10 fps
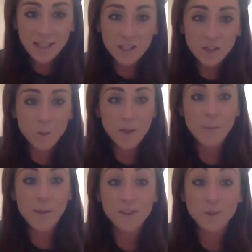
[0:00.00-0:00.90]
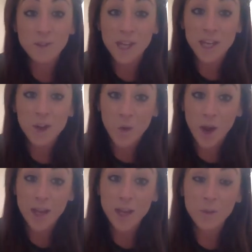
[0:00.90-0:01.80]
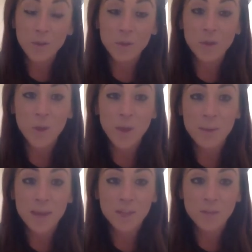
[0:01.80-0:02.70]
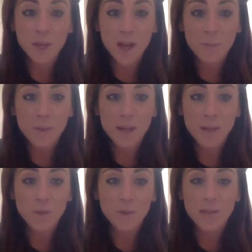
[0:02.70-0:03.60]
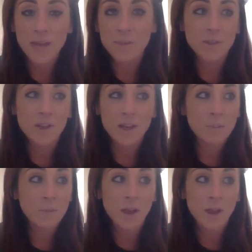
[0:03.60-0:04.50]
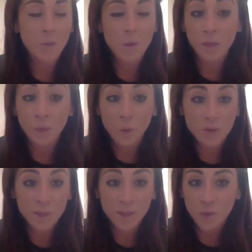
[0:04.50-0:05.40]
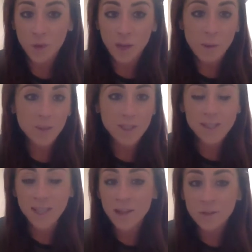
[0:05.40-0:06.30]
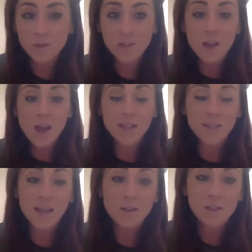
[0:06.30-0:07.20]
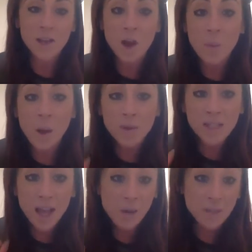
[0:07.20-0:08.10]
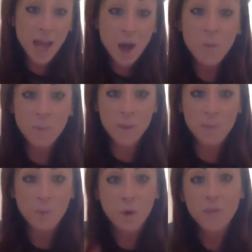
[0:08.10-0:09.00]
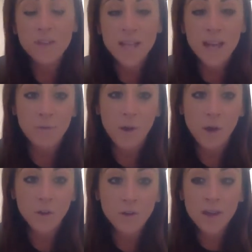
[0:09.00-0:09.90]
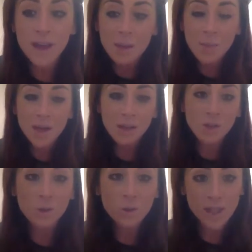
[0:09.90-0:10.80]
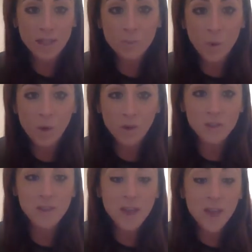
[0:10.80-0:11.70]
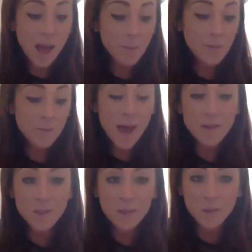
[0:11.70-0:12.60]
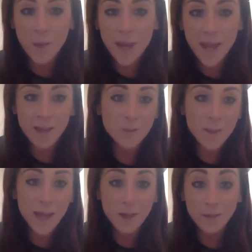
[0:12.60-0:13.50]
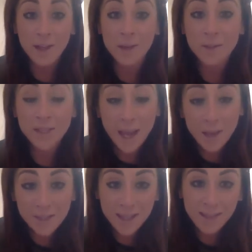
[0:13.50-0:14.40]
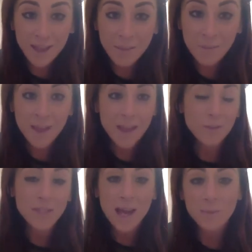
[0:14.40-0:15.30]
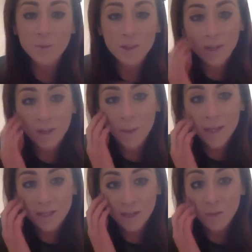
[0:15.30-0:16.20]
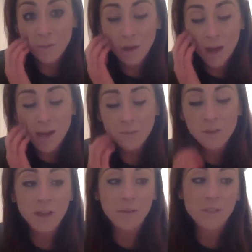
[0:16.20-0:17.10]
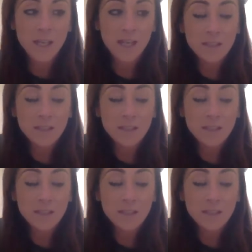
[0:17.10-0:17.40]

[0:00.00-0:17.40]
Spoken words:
a job in a place called Jenny Craig, which was a weight management company, which was absolutely like what I thought was my dream. I was a sales girl, but I was helping people on the telephone in my little call center box, helping them how to lose weight, how to be healthy, and I was counseling them. It was absolutely amazing. I absolutely loved it.